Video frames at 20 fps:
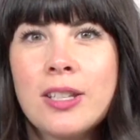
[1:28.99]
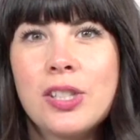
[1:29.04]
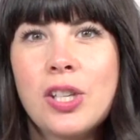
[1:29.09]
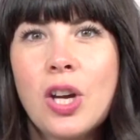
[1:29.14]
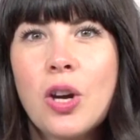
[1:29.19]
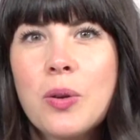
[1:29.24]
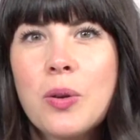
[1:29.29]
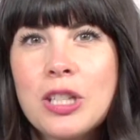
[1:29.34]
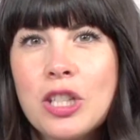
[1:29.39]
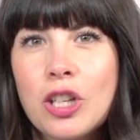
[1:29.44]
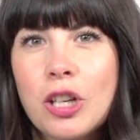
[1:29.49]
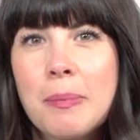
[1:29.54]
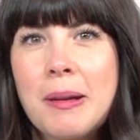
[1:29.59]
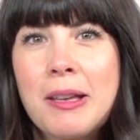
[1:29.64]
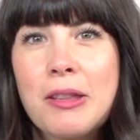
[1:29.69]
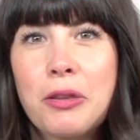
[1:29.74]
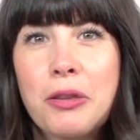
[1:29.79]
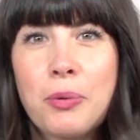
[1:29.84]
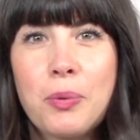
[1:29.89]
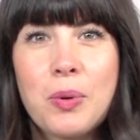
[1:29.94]
So it took
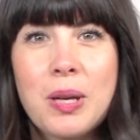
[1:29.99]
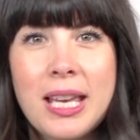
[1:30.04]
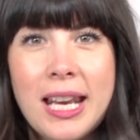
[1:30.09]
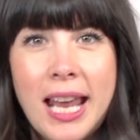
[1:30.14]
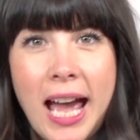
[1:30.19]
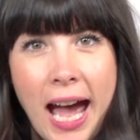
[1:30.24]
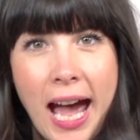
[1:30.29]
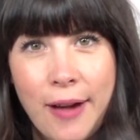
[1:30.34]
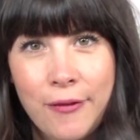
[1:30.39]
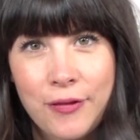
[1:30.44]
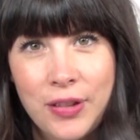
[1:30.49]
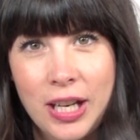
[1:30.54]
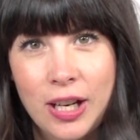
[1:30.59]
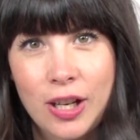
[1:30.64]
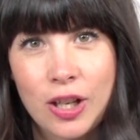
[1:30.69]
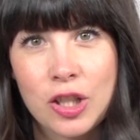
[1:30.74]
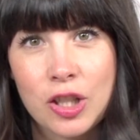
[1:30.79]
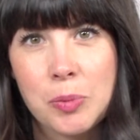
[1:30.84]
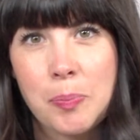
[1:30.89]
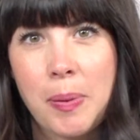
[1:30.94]
about three and a half
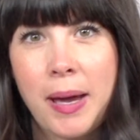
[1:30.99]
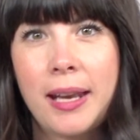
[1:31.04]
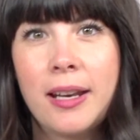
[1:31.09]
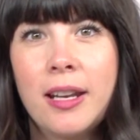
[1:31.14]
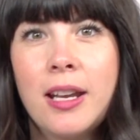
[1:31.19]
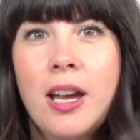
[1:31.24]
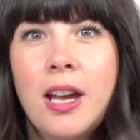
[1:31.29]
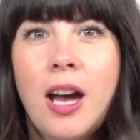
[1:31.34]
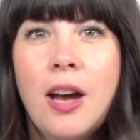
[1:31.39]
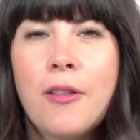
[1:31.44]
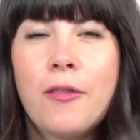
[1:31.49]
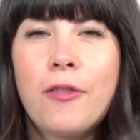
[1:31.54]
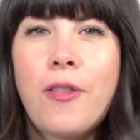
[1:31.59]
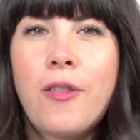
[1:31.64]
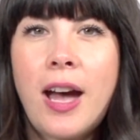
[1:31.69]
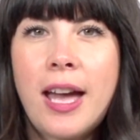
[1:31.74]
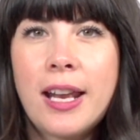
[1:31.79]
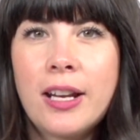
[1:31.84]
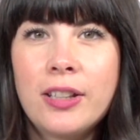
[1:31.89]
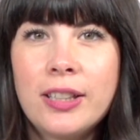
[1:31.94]
years, but
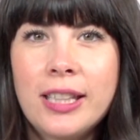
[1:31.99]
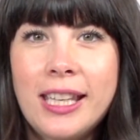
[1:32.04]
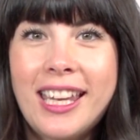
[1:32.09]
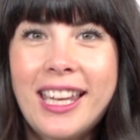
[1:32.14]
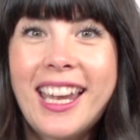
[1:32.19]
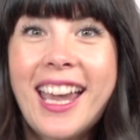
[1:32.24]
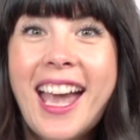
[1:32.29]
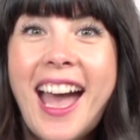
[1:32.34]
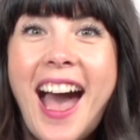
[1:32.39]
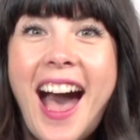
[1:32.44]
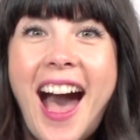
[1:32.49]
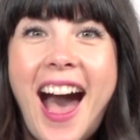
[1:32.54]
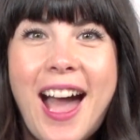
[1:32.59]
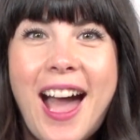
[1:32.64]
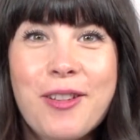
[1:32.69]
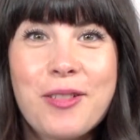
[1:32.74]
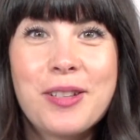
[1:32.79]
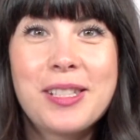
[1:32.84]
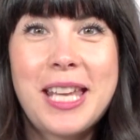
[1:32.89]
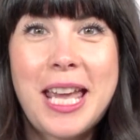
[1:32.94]
finally
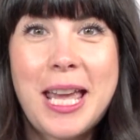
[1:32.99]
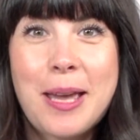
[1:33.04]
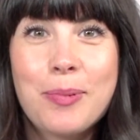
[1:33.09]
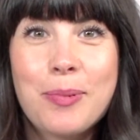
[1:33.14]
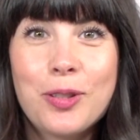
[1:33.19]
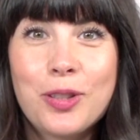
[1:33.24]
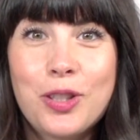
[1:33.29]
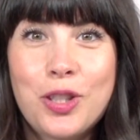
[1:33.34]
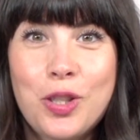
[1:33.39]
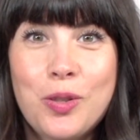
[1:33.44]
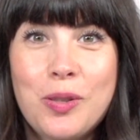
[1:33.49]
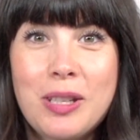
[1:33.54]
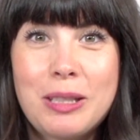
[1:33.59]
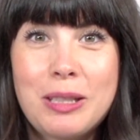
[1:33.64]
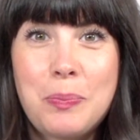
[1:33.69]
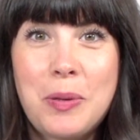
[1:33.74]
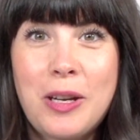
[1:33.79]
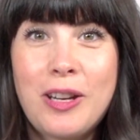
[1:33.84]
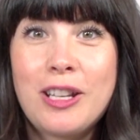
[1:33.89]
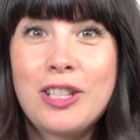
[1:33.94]
I was able to
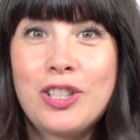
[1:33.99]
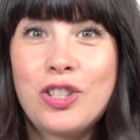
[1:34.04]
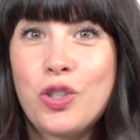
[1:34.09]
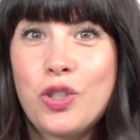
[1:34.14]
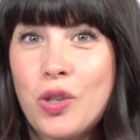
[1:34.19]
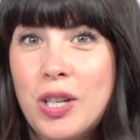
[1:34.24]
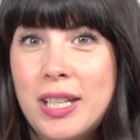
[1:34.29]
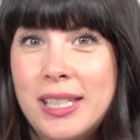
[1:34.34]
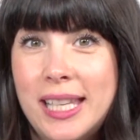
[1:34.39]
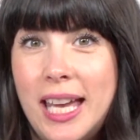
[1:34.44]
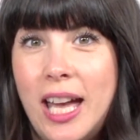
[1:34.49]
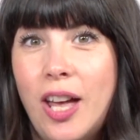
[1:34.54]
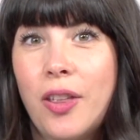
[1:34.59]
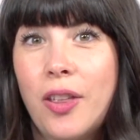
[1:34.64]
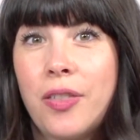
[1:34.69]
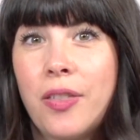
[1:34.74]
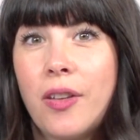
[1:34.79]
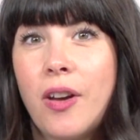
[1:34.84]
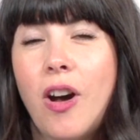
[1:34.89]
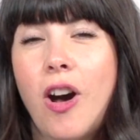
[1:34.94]
experience Joyous
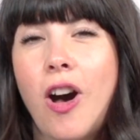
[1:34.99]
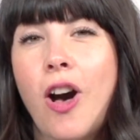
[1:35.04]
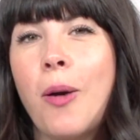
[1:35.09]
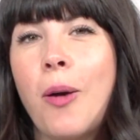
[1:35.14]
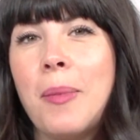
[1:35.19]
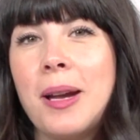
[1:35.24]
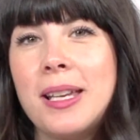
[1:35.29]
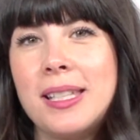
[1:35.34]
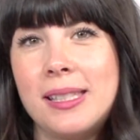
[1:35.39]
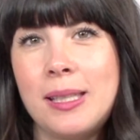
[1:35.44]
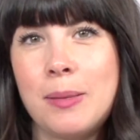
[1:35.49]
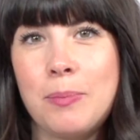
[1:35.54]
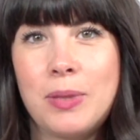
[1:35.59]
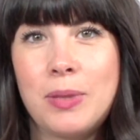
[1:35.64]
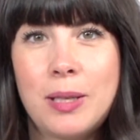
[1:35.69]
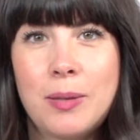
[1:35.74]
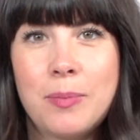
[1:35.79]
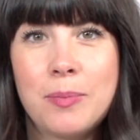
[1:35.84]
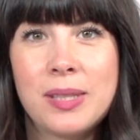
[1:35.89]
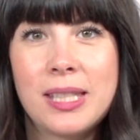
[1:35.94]
Health. All my
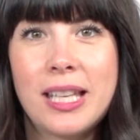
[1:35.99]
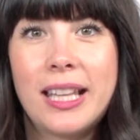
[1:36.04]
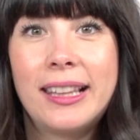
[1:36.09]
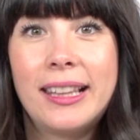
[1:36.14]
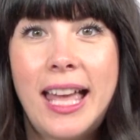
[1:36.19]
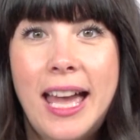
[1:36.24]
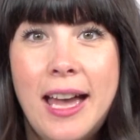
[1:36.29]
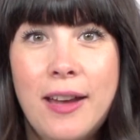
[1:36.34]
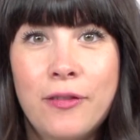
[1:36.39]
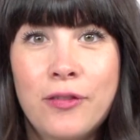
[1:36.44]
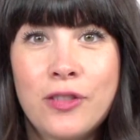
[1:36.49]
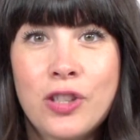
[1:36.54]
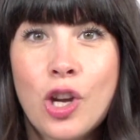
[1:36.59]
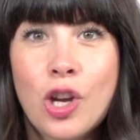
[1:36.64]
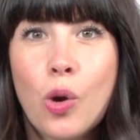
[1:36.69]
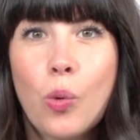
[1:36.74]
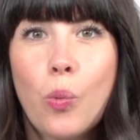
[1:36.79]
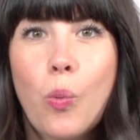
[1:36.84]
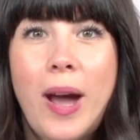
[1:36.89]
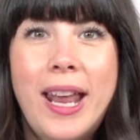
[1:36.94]
symptoms left
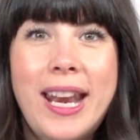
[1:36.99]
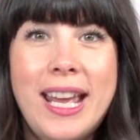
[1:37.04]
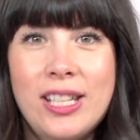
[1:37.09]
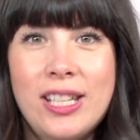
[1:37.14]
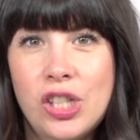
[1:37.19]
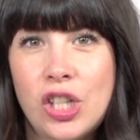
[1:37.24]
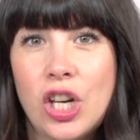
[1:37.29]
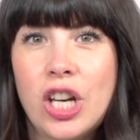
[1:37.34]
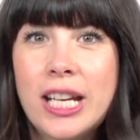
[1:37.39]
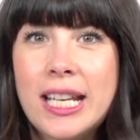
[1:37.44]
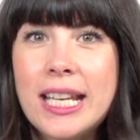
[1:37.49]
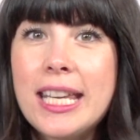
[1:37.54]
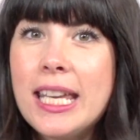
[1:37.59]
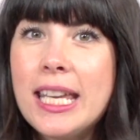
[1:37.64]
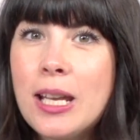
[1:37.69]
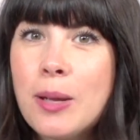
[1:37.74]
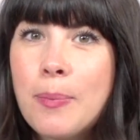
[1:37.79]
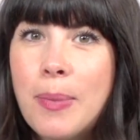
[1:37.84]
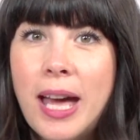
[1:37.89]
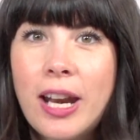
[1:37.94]
when I started
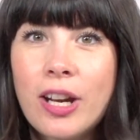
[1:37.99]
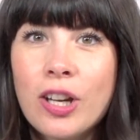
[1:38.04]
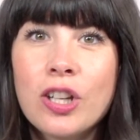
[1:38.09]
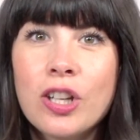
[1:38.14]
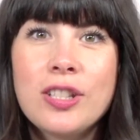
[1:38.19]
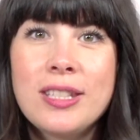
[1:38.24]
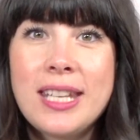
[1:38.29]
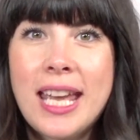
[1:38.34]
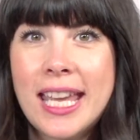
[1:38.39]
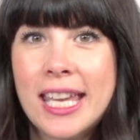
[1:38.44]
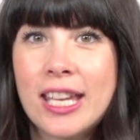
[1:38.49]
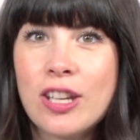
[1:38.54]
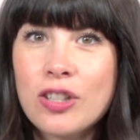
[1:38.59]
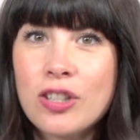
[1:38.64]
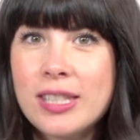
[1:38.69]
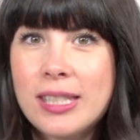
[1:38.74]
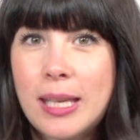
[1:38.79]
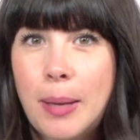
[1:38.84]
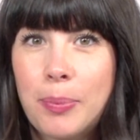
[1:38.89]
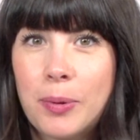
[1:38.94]
eating better, taking
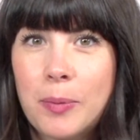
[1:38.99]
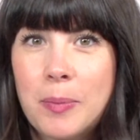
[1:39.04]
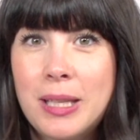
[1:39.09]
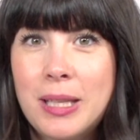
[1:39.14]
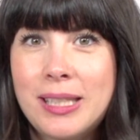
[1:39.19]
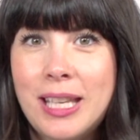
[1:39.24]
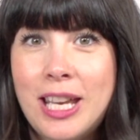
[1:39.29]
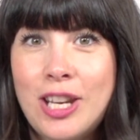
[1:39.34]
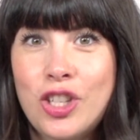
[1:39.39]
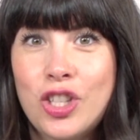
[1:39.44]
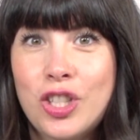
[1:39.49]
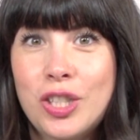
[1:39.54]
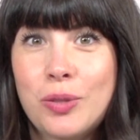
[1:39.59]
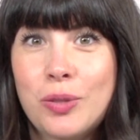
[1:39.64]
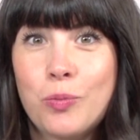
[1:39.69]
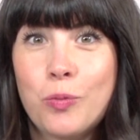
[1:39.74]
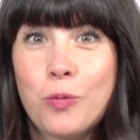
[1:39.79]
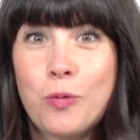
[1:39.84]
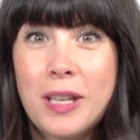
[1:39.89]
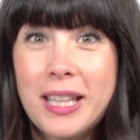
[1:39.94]
good supplements, and
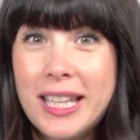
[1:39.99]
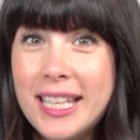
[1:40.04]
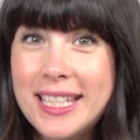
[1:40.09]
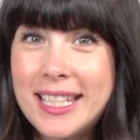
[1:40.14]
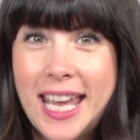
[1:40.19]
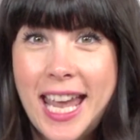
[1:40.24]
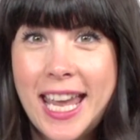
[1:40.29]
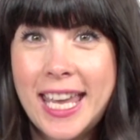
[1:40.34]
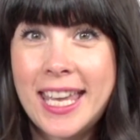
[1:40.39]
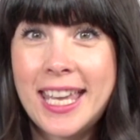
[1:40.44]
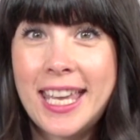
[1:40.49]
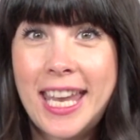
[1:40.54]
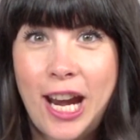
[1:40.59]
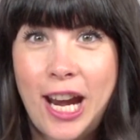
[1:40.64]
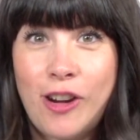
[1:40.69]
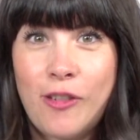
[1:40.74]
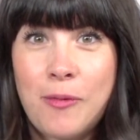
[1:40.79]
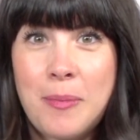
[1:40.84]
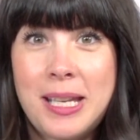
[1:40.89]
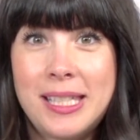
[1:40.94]
just really taking
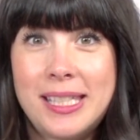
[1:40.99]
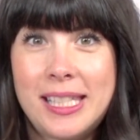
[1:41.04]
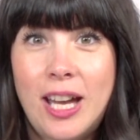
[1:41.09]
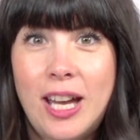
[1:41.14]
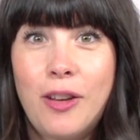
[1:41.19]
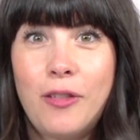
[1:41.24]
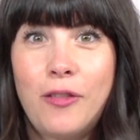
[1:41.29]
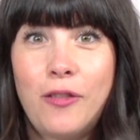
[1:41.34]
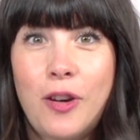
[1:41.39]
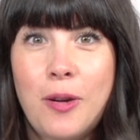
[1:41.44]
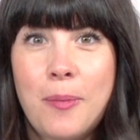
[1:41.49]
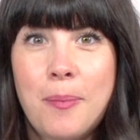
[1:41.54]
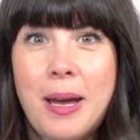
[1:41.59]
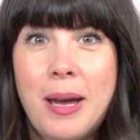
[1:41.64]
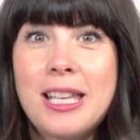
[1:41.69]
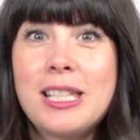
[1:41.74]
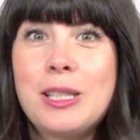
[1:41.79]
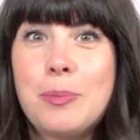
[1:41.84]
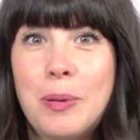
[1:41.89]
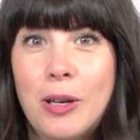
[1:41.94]
care of myself from
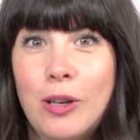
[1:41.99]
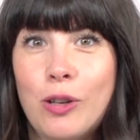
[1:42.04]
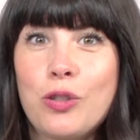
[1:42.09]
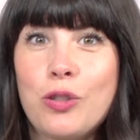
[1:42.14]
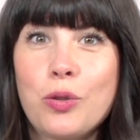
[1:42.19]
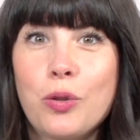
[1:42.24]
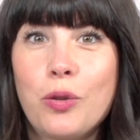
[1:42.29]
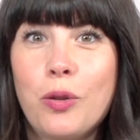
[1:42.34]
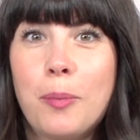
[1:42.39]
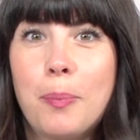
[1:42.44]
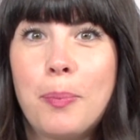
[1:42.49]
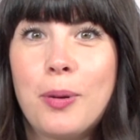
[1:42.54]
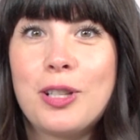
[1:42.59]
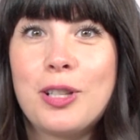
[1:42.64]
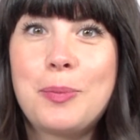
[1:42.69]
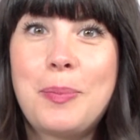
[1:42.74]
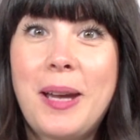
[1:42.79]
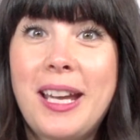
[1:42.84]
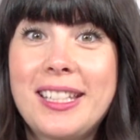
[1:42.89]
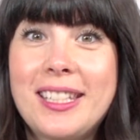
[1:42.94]
a spiritual
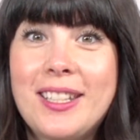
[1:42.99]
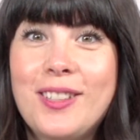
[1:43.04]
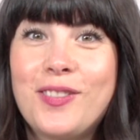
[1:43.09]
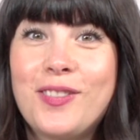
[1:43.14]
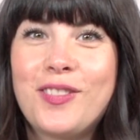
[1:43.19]
perspective.